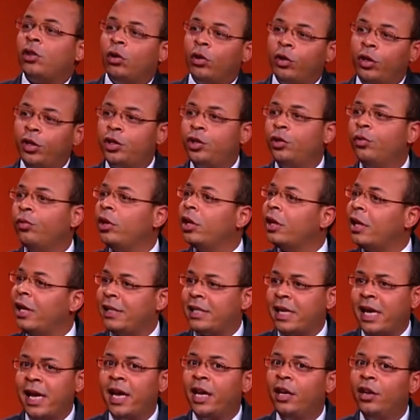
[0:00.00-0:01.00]
that you realize,
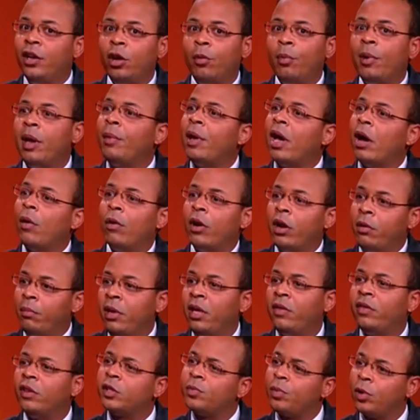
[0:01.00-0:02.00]
hey, maybe I want to
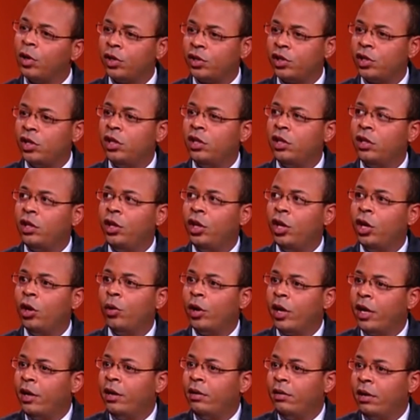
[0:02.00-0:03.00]
meet this person,
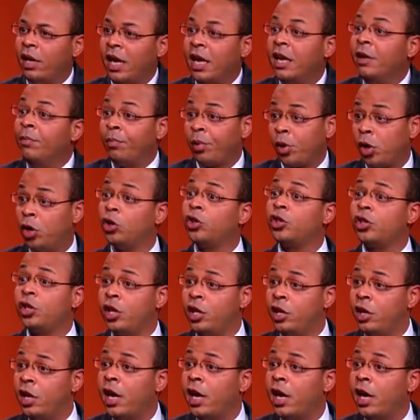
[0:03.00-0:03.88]
in person.